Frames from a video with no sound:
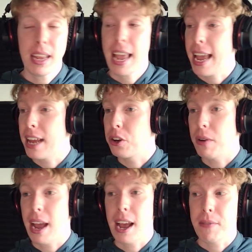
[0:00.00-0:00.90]
and you
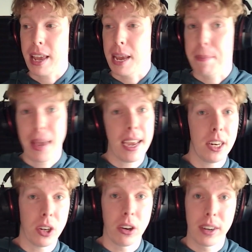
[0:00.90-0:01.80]
have a
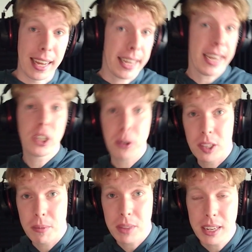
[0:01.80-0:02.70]
page on like Itch or
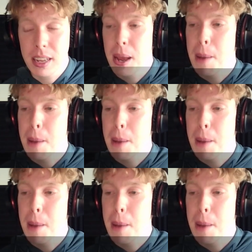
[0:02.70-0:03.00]
something,